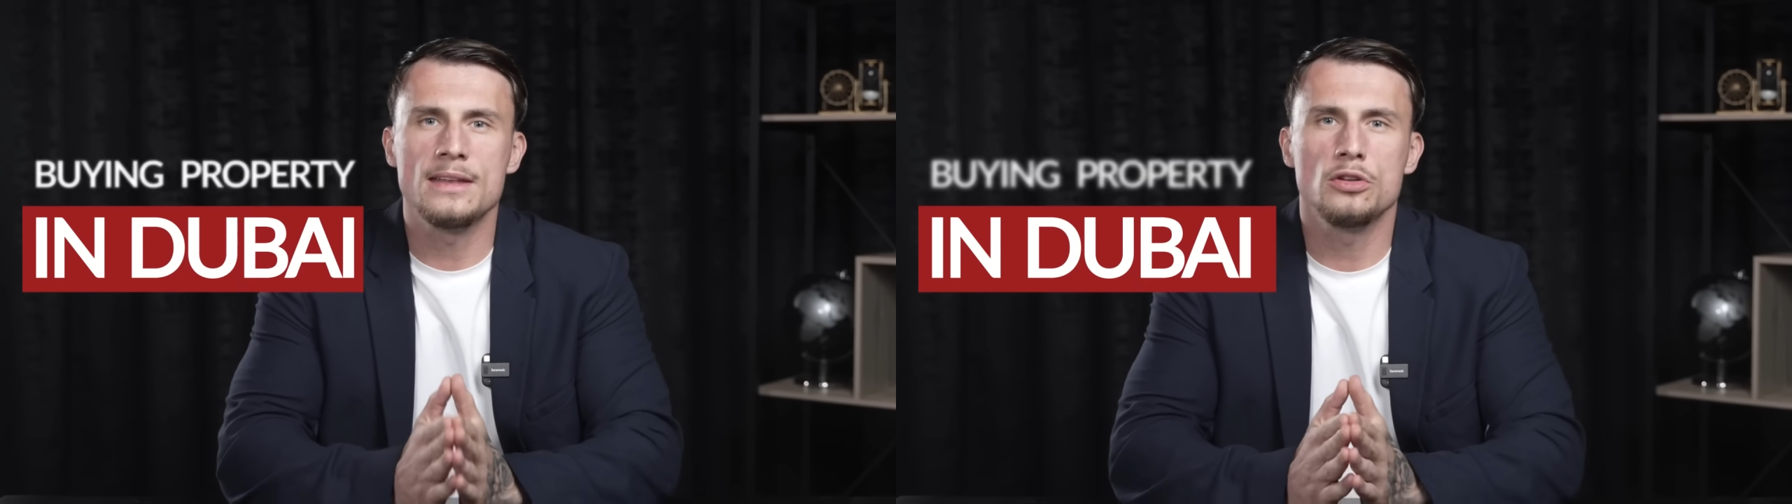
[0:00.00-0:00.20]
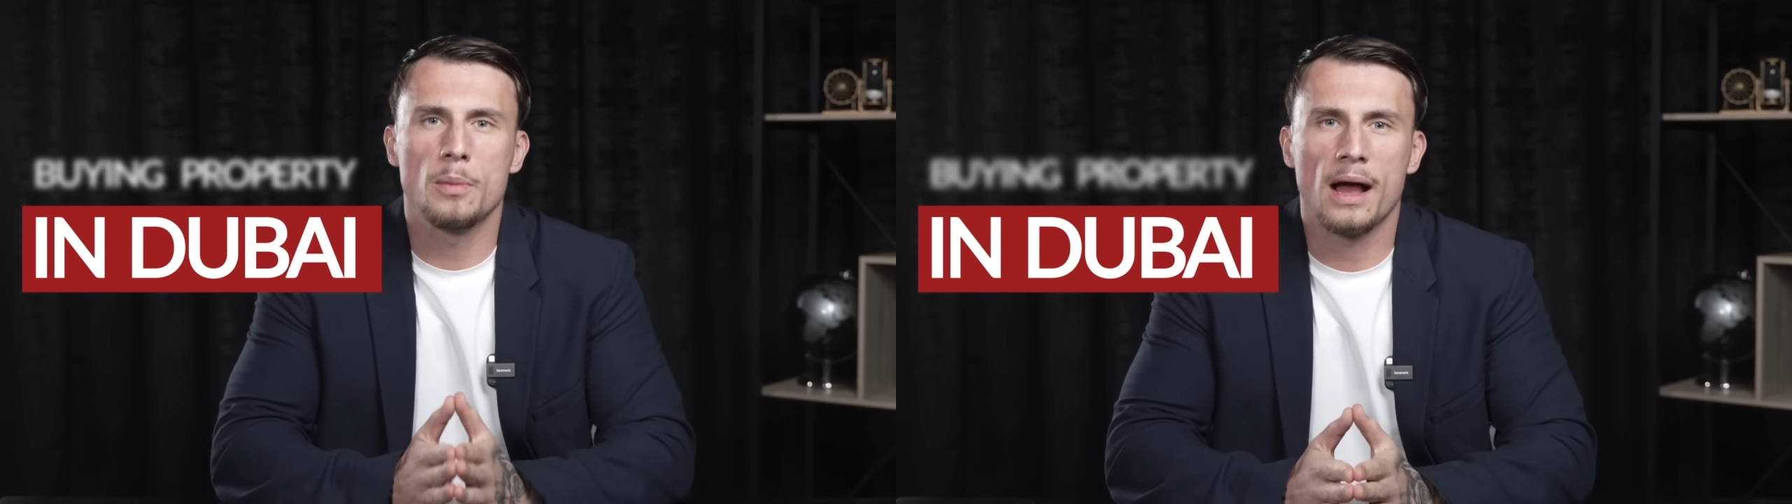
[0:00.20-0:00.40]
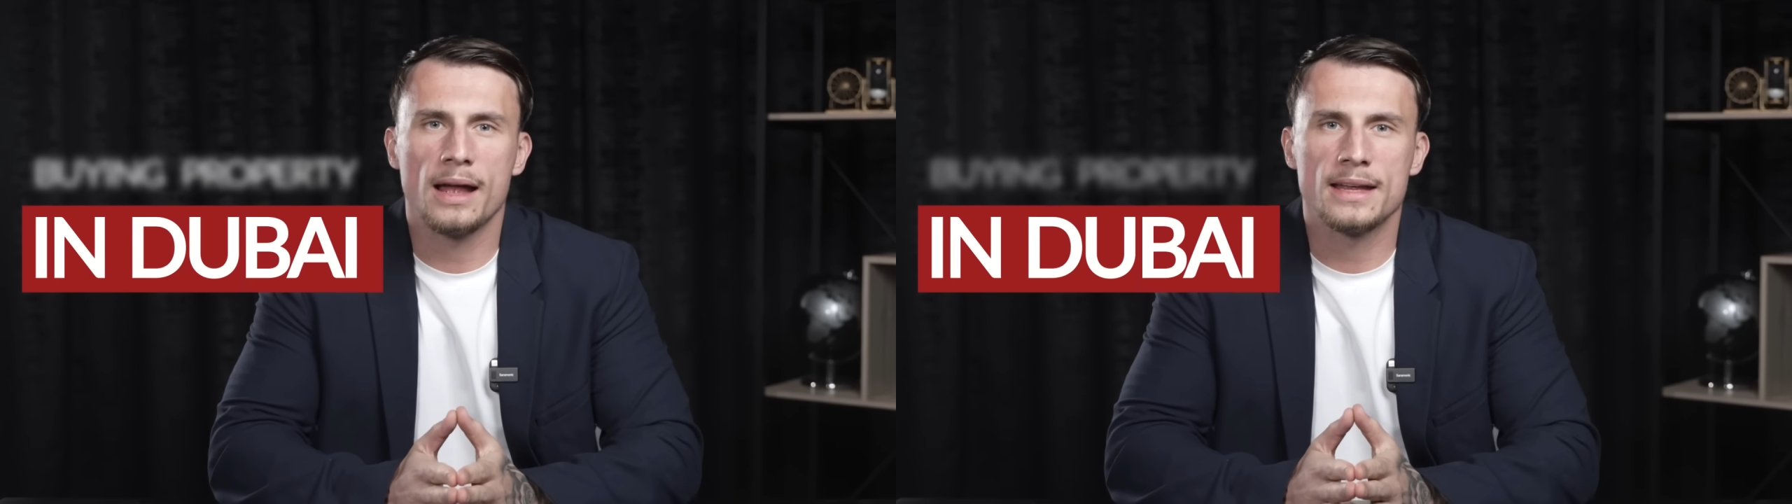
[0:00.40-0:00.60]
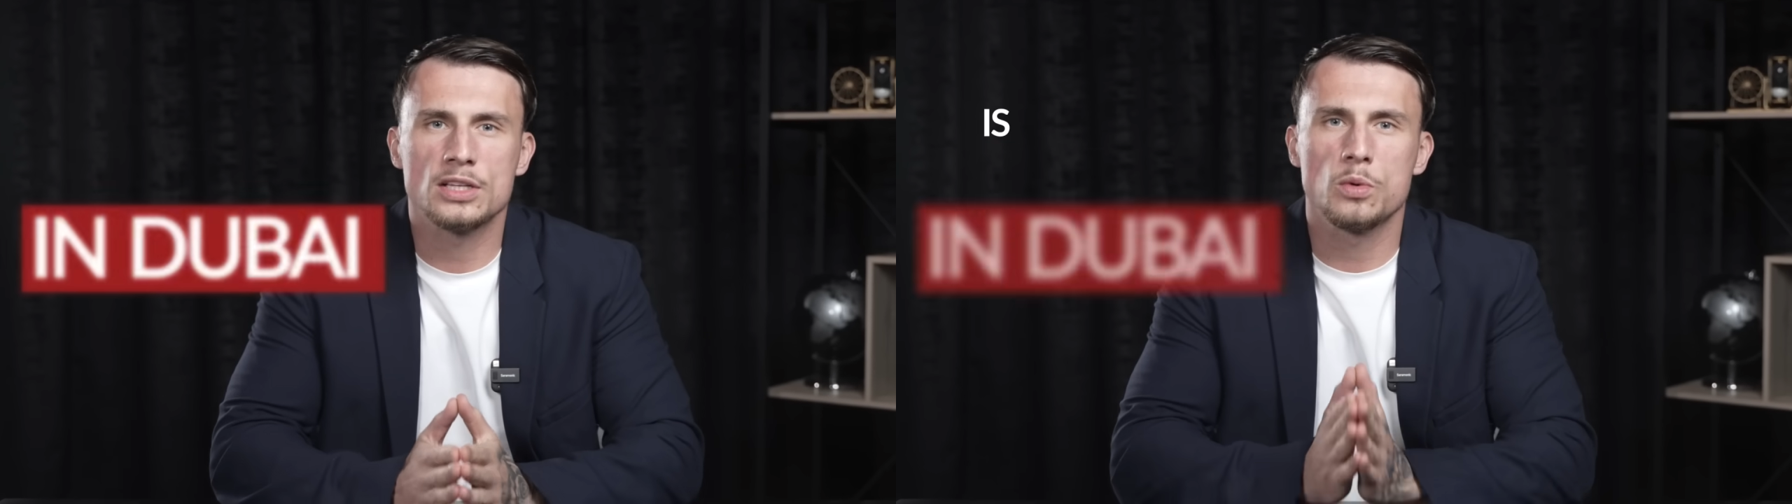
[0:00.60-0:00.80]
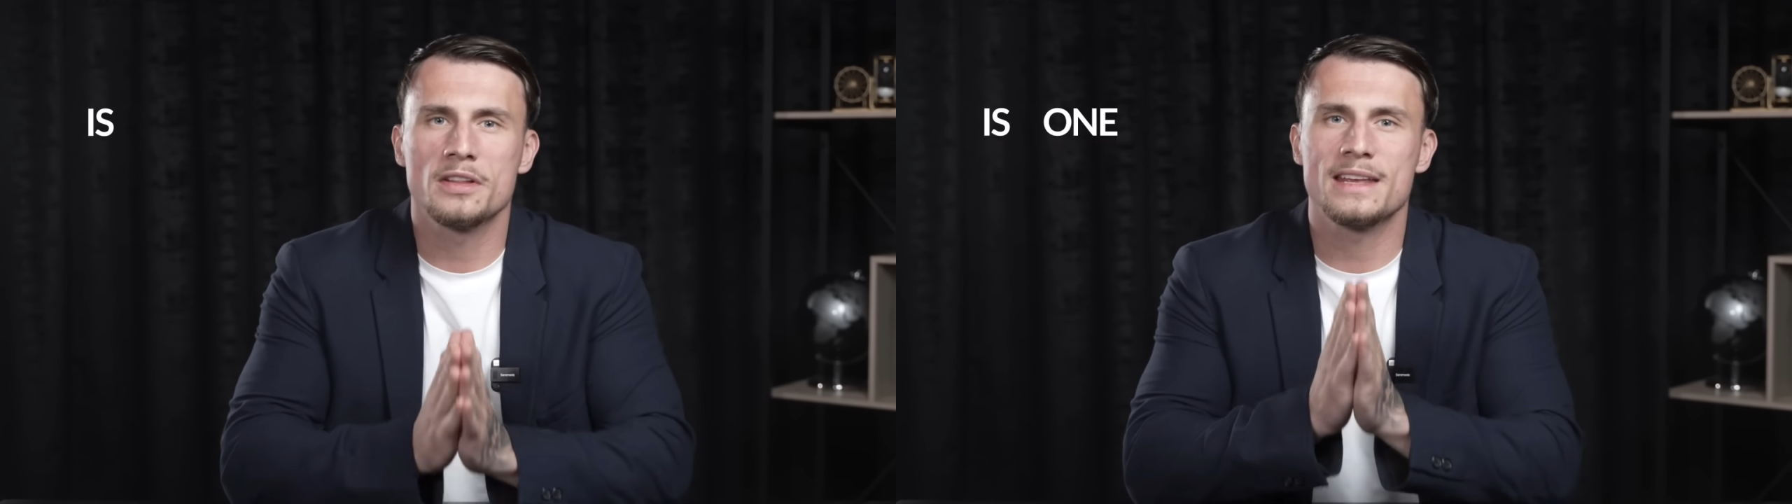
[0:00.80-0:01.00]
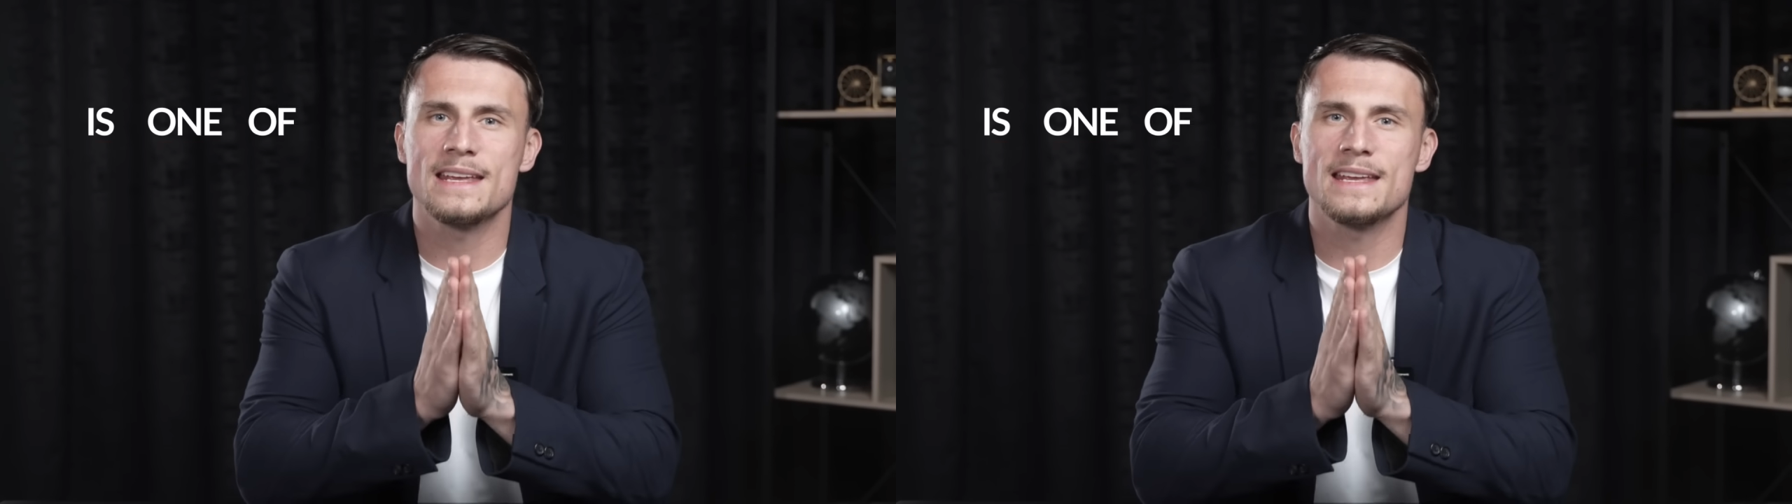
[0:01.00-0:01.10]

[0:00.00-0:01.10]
Dubai is one of the